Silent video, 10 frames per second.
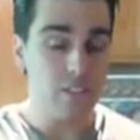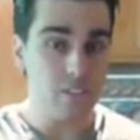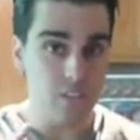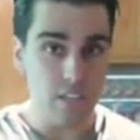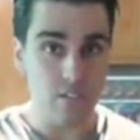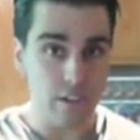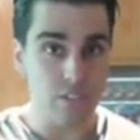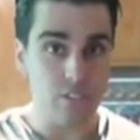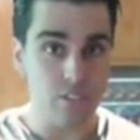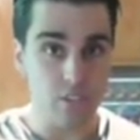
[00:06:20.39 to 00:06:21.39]
The
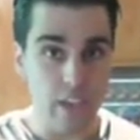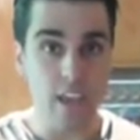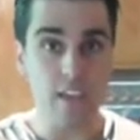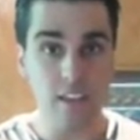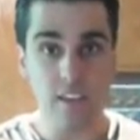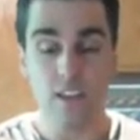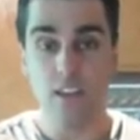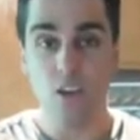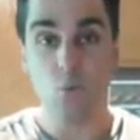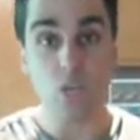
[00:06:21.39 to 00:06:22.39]
secrets. Okay?
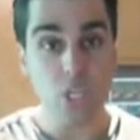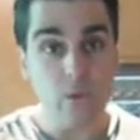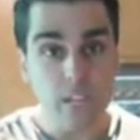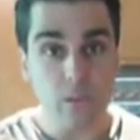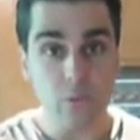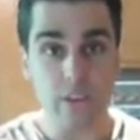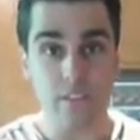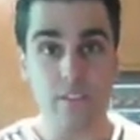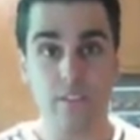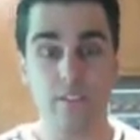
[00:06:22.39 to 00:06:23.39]
What do you eat it
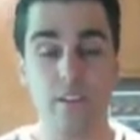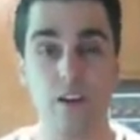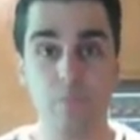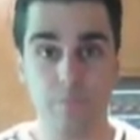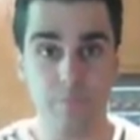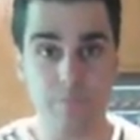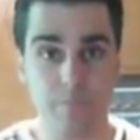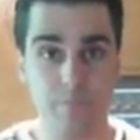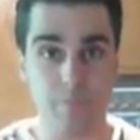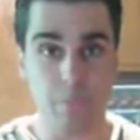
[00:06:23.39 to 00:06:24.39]
with to help
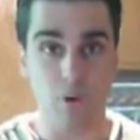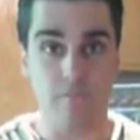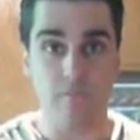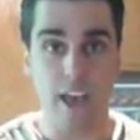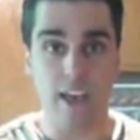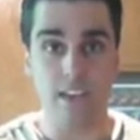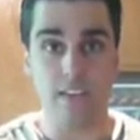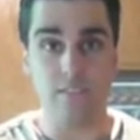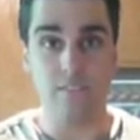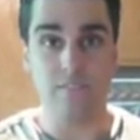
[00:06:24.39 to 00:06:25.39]
burn fat
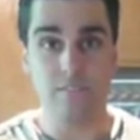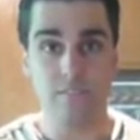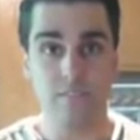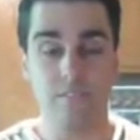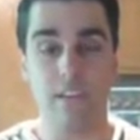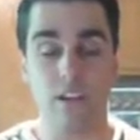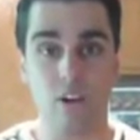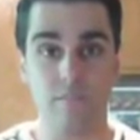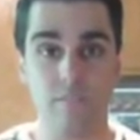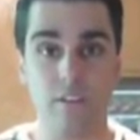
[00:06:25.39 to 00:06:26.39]
and get
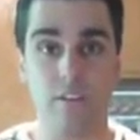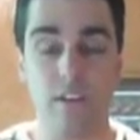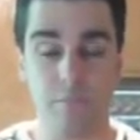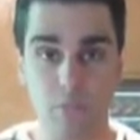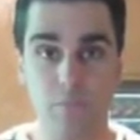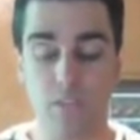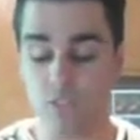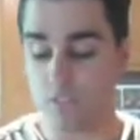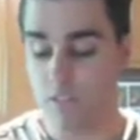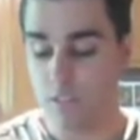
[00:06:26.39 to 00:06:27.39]
off and build
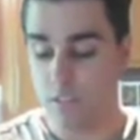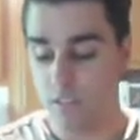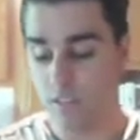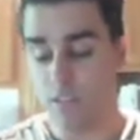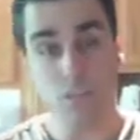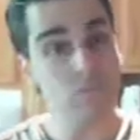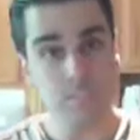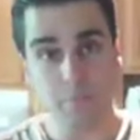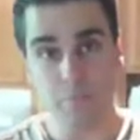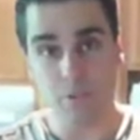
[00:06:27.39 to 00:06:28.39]
muscle? You
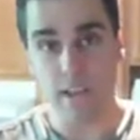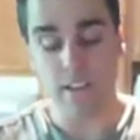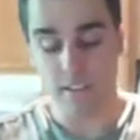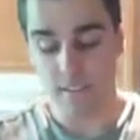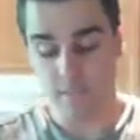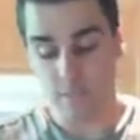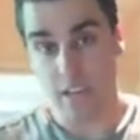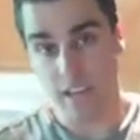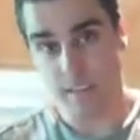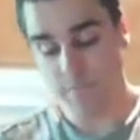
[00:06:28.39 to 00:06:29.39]
don't dip bread in it.
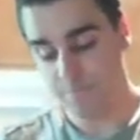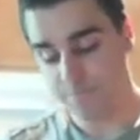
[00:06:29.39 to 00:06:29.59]
Okay?